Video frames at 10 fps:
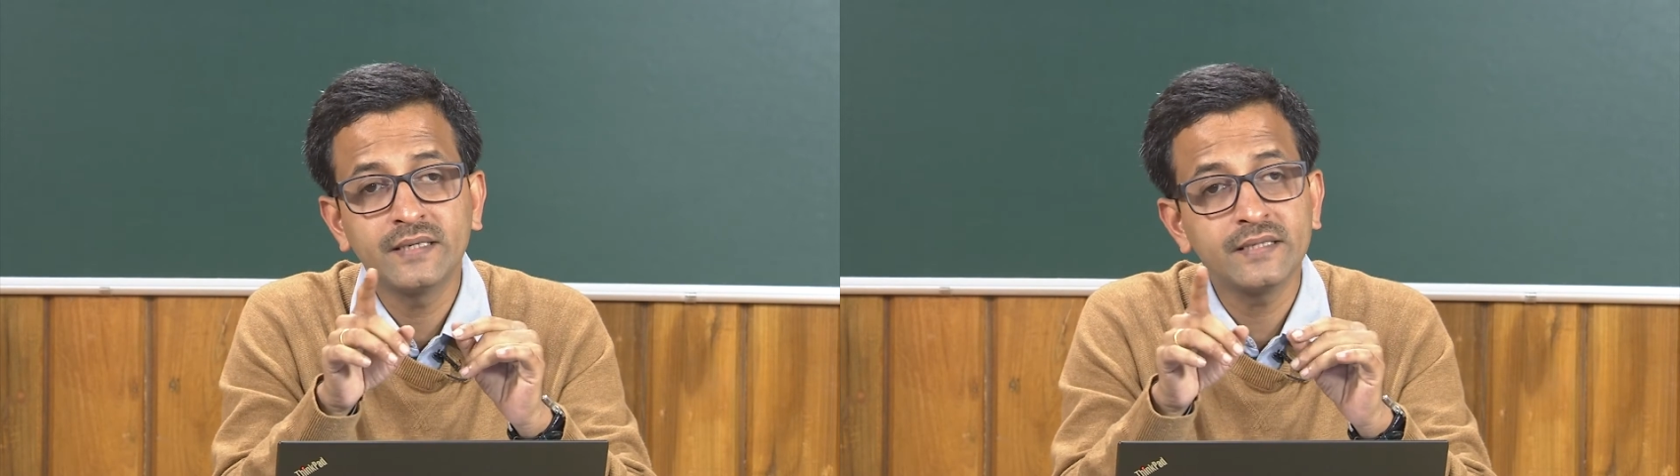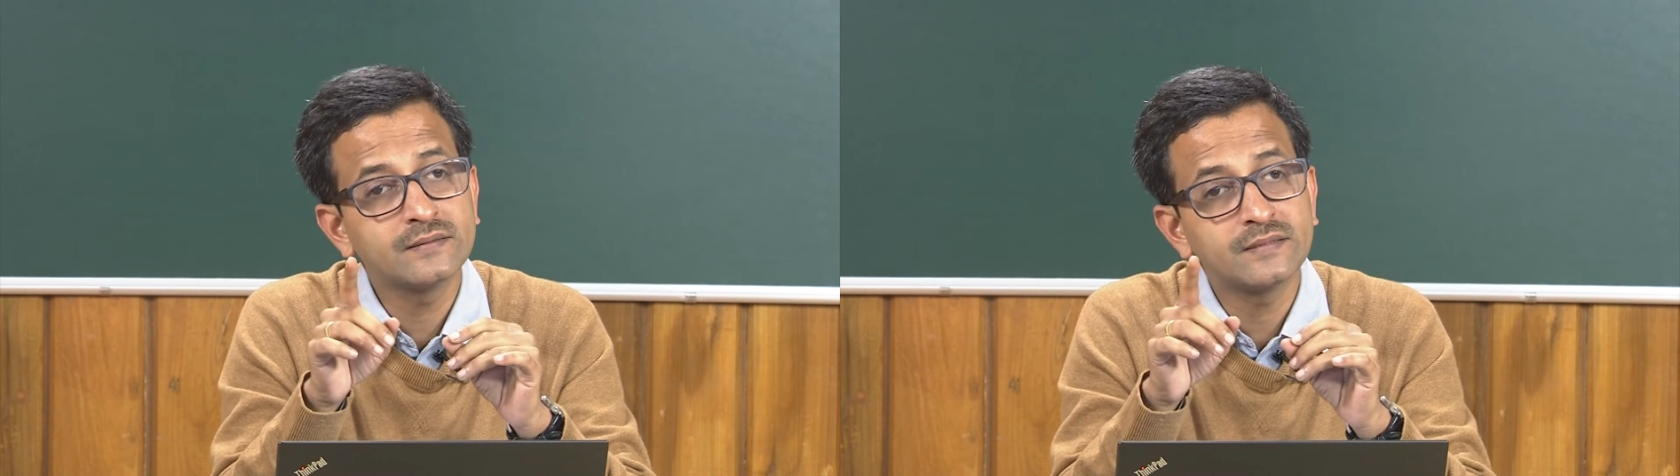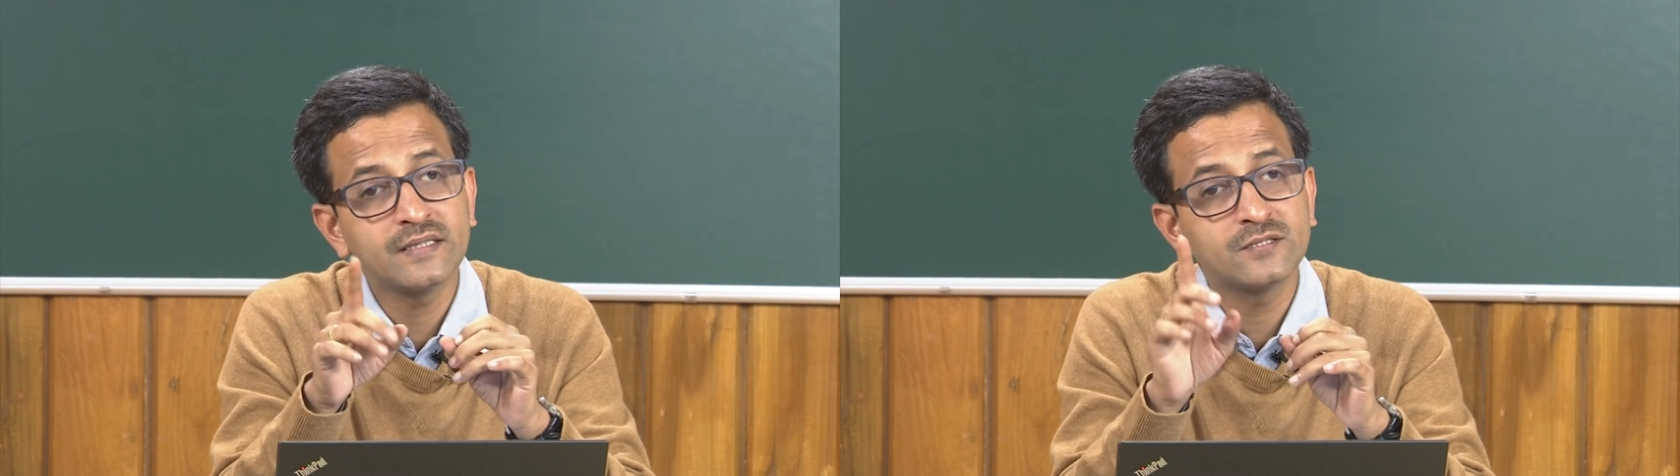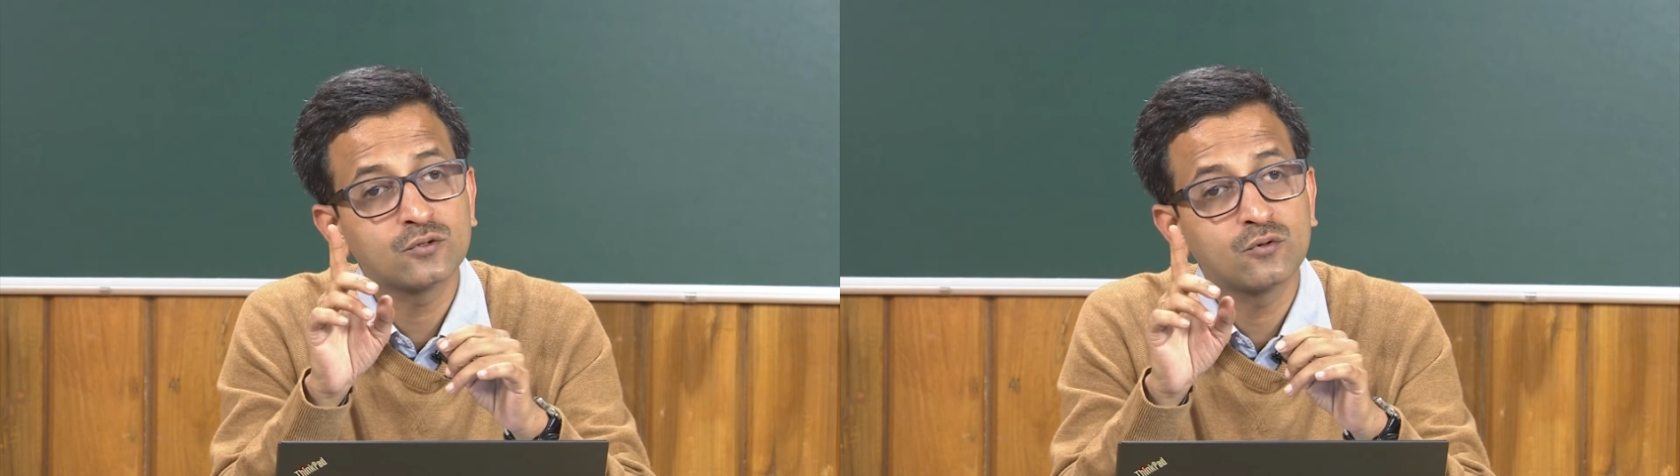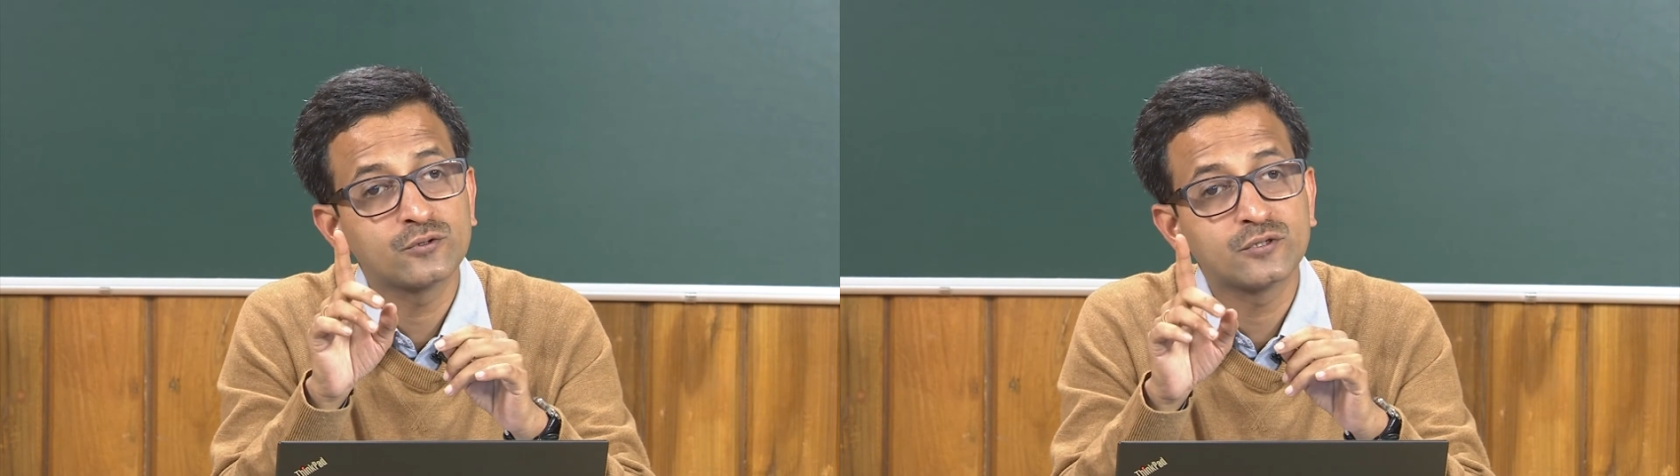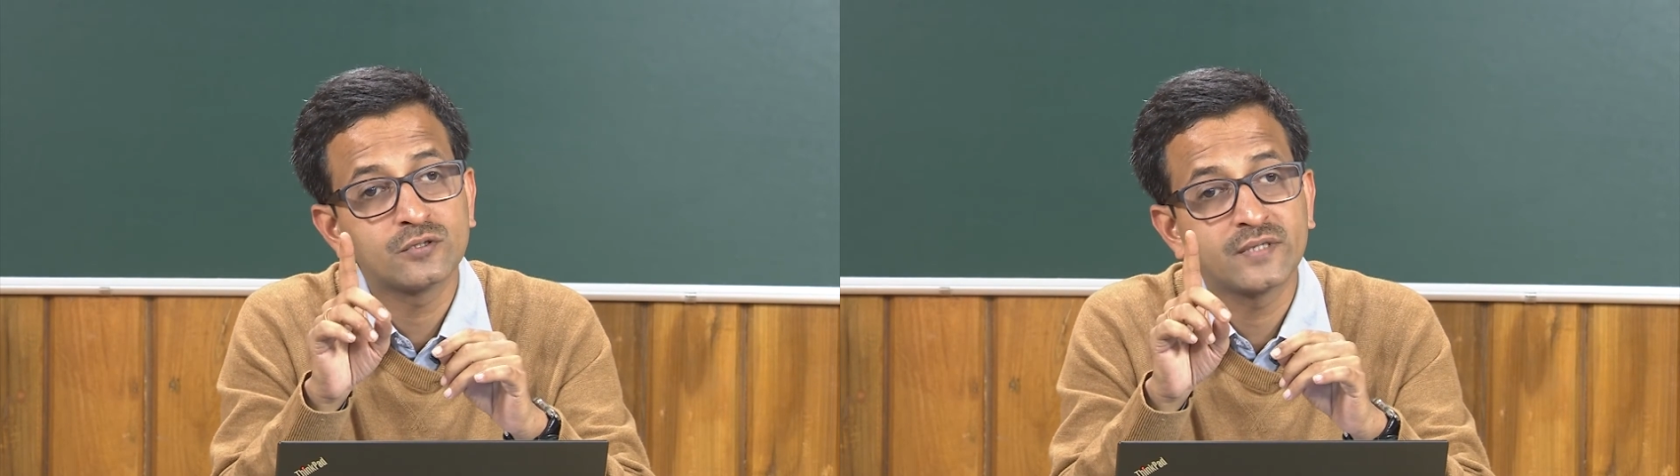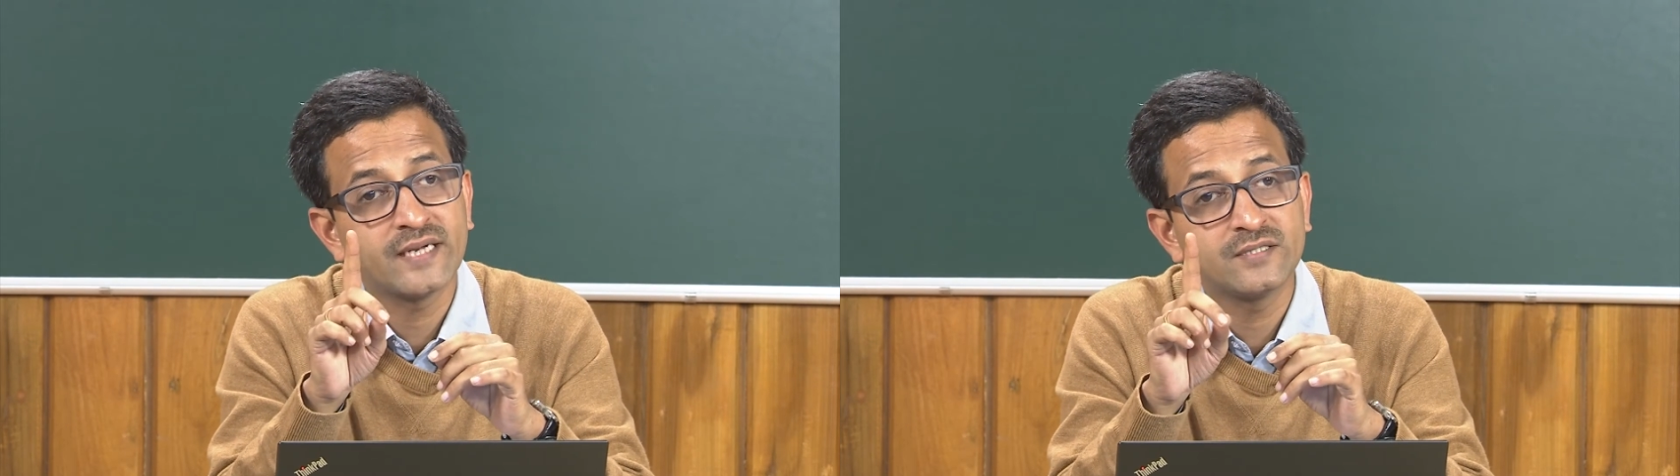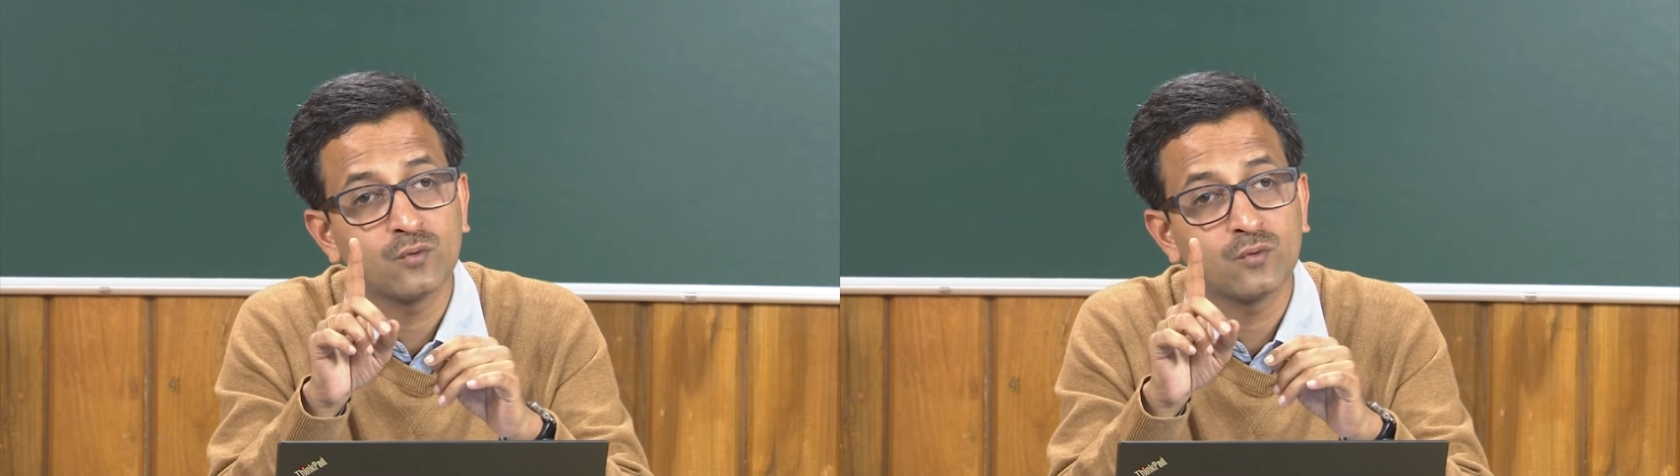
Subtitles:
case each question carries